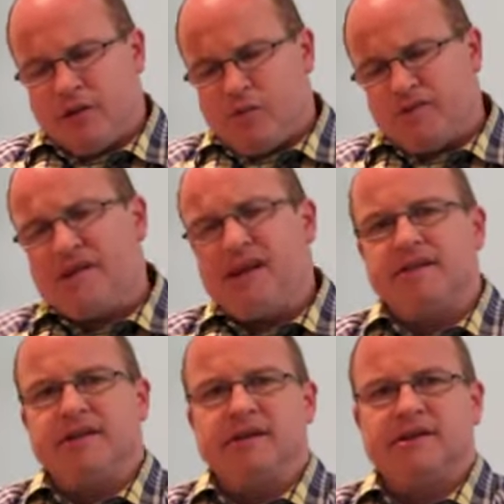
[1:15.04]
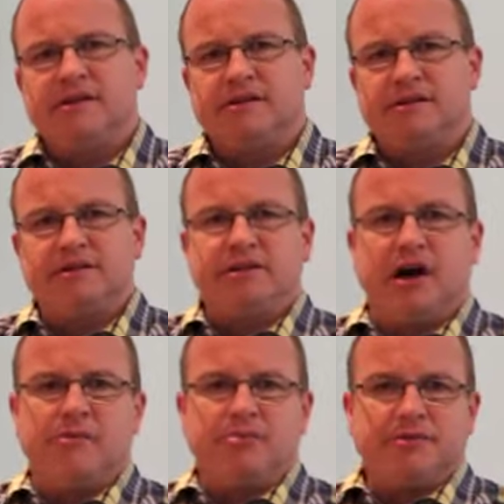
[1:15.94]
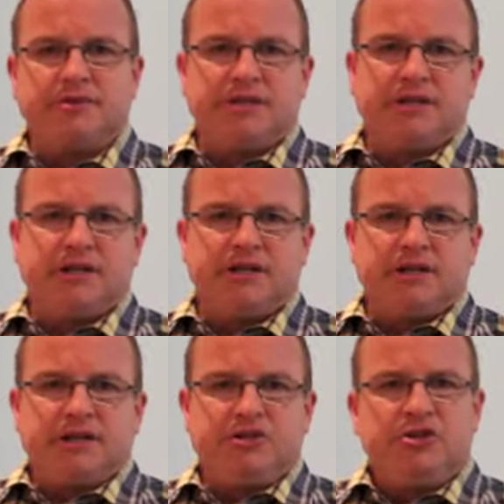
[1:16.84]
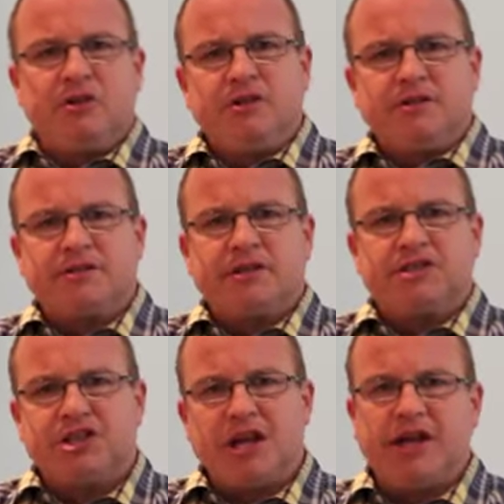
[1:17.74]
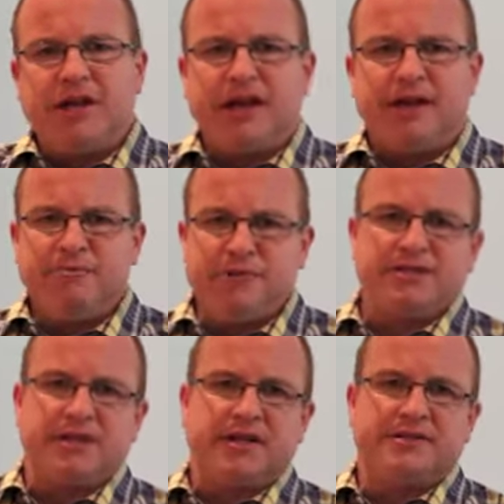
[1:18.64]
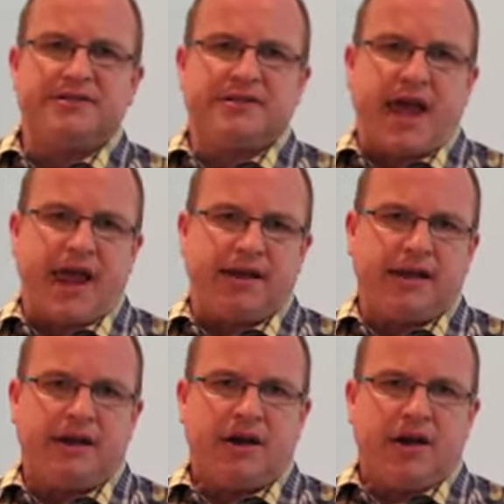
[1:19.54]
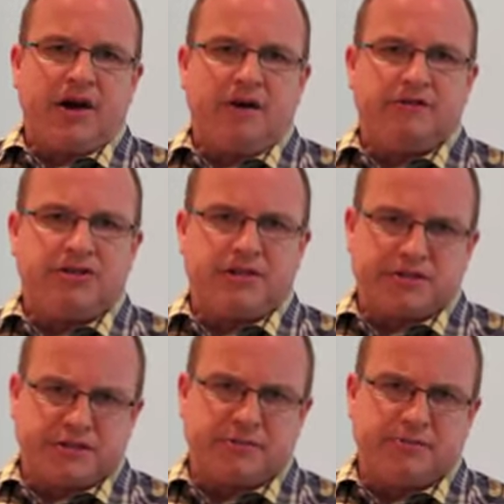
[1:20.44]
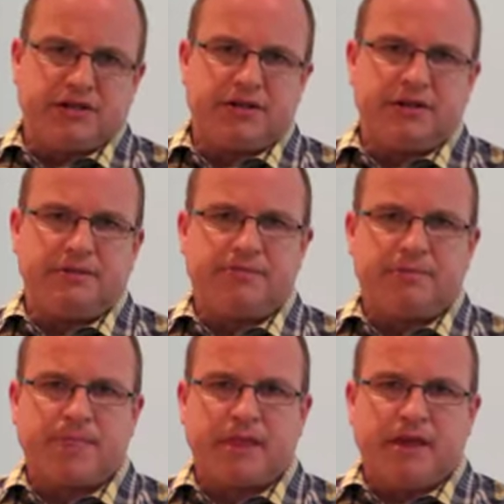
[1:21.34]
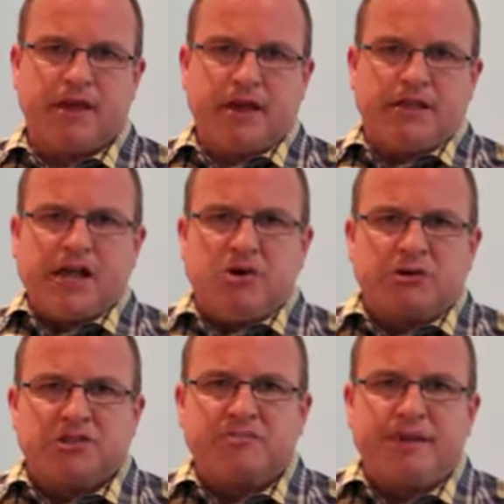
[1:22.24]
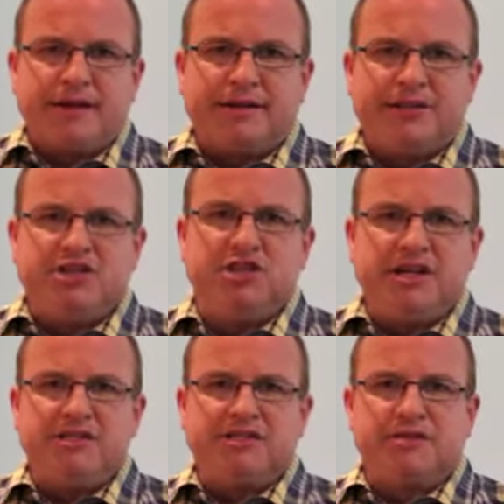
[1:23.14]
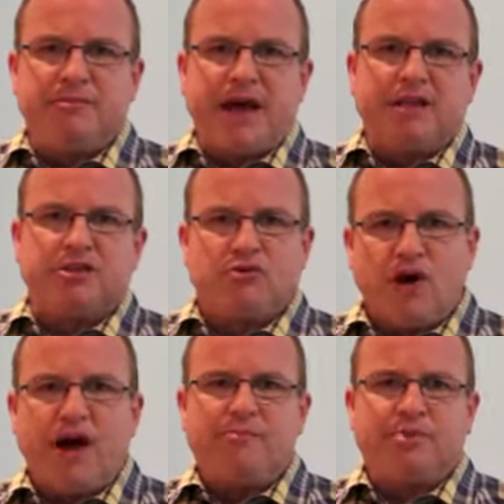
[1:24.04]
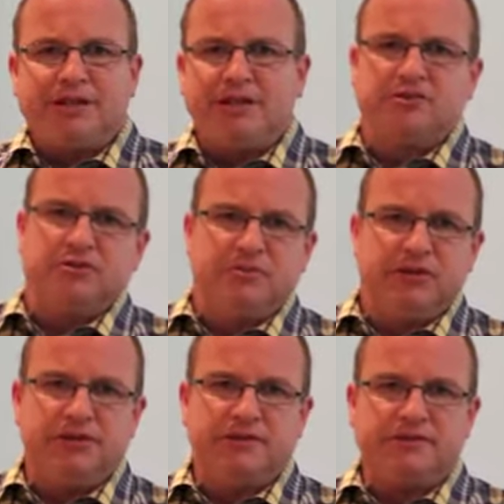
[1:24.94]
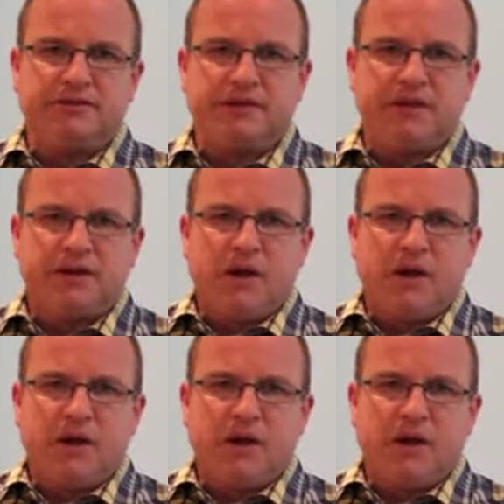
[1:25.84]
With the other disciples, Judas shared a misunderstanding of Jesus' mission. They all expected Jesus to make the right political moves.